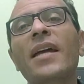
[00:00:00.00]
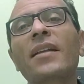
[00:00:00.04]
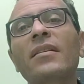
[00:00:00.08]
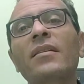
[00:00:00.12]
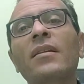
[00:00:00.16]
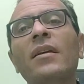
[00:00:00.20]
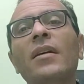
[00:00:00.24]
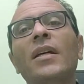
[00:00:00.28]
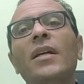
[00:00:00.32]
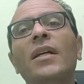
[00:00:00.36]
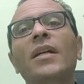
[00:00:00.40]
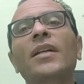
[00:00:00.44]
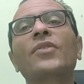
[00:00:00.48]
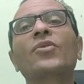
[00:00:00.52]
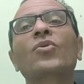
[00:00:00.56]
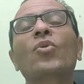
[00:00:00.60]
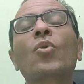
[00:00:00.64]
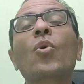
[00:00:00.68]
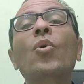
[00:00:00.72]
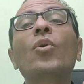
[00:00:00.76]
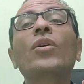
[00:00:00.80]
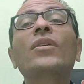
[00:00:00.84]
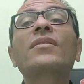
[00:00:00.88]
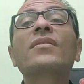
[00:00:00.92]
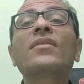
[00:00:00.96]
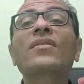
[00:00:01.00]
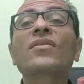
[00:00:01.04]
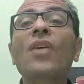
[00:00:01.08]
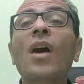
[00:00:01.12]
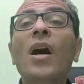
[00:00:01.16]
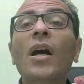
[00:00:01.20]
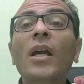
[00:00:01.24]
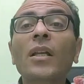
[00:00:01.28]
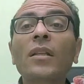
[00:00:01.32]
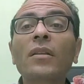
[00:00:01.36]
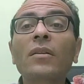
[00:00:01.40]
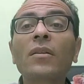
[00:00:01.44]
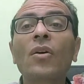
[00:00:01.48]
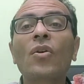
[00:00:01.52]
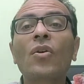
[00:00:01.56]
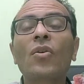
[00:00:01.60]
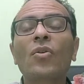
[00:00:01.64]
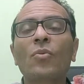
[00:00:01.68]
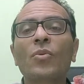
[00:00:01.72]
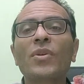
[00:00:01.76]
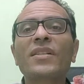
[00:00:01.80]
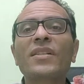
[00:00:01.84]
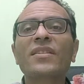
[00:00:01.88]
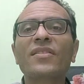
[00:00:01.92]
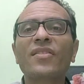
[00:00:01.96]
it coincides
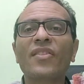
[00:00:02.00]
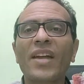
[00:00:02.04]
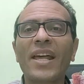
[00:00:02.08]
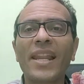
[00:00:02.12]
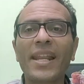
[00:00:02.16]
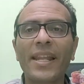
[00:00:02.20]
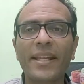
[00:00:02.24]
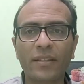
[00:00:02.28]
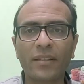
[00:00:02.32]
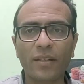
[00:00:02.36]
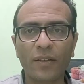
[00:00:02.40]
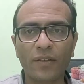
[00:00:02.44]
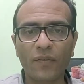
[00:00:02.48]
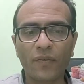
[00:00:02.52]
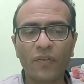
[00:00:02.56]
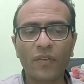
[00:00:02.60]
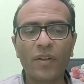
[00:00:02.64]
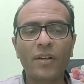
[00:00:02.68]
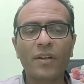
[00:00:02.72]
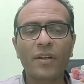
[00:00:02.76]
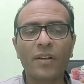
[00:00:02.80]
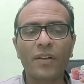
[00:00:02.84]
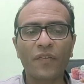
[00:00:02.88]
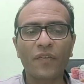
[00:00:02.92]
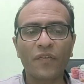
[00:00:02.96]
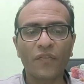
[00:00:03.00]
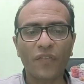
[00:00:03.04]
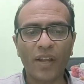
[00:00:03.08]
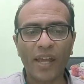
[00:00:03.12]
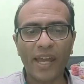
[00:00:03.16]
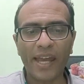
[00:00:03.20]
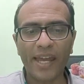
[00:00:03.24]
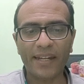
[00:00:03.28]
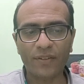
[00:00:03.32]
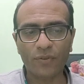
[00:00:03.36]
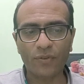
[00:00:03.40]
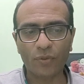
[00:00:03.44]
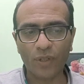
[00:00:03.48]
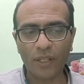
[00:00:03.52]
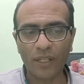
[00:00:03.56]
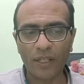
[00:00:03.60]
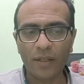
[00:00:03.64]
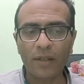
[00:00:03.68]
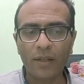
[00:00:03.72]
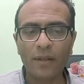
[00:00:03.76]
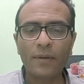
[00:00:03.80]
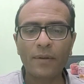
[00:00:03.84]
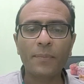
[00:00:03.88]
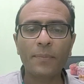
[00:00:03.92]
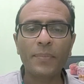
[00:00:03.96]
with relative refractory
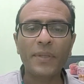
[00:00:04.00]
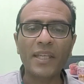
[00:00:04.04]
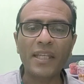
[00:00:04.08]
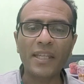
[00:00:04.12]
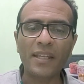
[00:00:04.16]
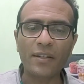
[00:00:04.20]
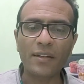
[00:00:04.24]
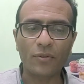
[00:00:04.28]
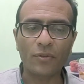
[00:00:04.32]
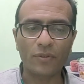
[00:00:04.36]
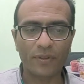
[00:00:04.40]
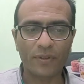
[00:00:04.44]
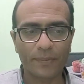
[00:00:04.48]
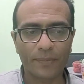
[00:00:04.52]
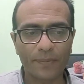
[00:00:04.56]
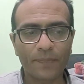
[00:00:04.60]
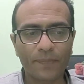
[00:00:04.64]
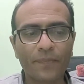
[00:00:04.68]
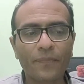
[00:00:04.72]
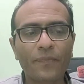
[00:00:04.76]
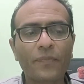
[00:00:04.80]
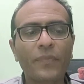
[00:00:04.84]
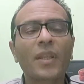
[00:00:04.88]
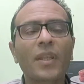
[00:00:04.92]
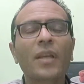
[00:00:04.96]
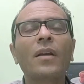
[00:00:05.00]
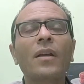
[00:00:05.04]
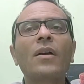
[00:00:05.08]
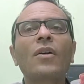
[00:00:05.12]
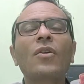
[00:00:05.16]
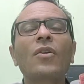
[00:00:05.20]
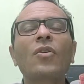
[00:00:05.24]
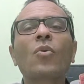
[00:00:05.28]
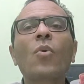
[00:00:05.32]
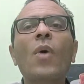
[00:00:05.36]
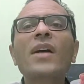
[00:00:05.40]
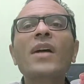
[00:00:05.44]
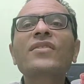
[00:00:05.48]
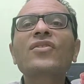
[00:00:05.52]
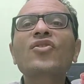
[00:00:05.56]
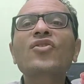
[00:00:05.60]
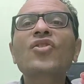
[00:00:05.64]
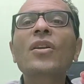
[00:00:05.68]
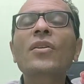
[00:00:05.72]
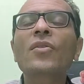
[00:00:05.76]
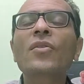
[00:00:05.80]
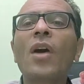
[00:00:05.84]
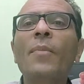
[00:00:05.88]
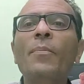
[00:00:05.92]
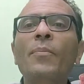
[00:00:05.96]
period. Question
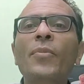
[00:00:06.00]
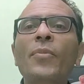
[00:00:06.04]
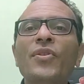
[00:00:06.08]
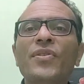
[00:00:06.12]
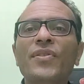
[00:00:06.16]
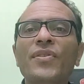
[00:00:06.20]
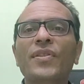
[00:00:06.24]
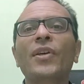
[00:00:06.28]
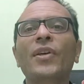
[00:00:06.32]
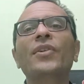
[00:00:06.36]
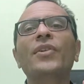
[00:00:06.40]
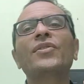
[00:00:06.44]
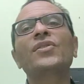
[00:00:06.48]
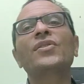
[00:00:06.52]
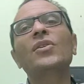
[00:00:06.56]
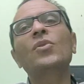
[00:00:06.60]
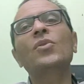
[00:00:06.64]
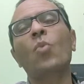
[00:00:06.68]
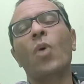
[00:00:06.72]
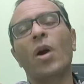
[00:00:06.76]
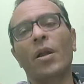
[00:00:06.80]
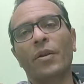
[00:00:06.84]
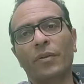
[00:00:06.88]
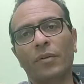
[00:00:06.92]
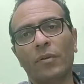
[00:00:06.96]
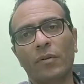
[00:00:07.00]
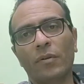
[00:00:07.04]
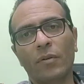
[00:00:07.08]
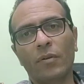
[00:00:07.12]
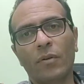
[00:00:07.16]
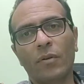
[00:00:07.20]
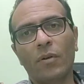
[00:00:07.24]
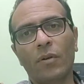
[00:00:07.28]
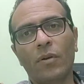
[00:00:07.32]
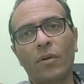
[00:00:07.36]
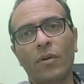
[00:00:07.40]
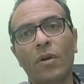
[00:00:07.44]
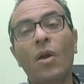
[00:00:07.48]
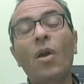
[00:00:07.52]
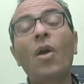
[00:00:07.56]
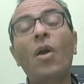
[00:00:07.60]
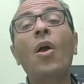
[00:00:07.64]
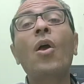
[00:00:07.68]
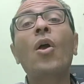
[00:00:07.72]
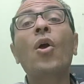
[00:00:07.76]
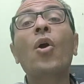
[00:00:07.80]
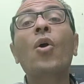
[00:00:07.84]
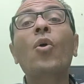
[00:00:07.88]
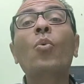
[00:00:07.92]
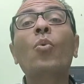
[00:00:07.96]
number 31.
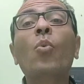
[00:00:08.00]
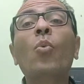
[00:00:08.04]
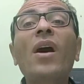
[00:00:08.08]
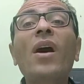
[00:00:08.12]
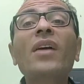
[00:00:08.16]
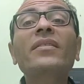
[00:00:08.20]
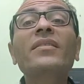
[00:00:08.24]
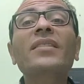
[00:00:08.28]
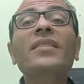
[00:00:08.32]
What is